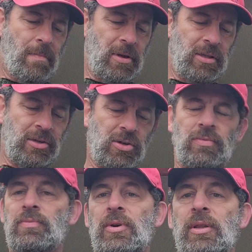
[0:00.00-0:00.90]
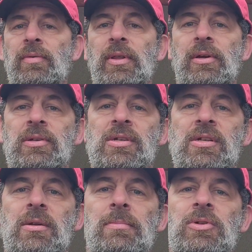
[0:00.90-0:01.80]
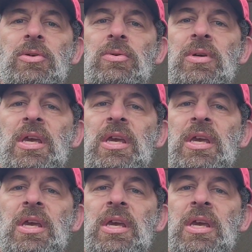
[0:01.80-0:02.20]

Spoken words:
But these are really, really good system to